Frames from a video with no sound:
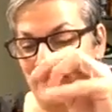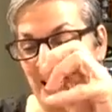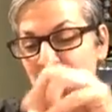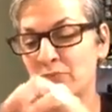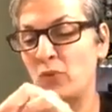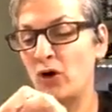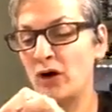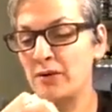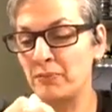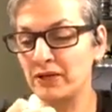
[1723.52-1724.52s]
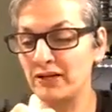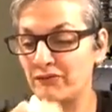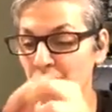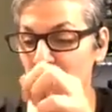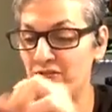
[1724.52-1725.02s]
And more important
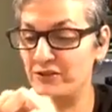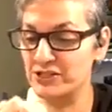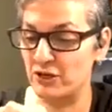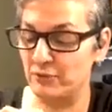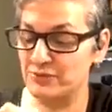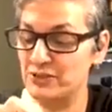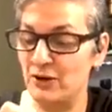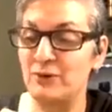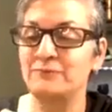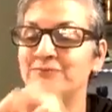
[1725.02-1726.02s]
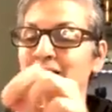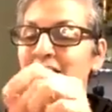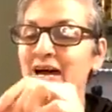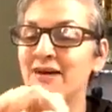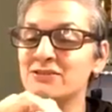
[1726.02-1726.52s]
for my first cup. So
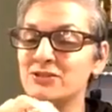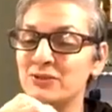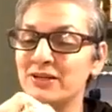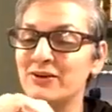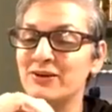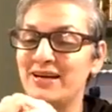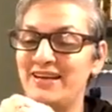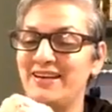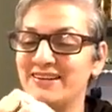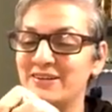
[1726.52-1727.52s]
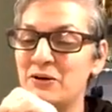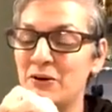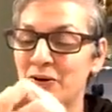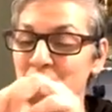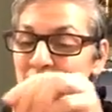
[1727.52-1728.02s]
I had to do it
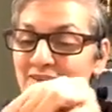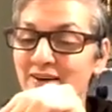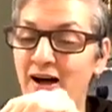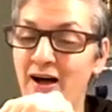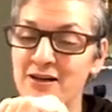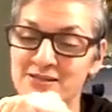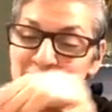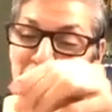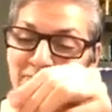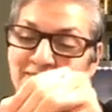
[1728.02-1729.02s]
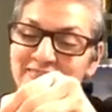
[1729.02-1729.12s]
good. Awesome.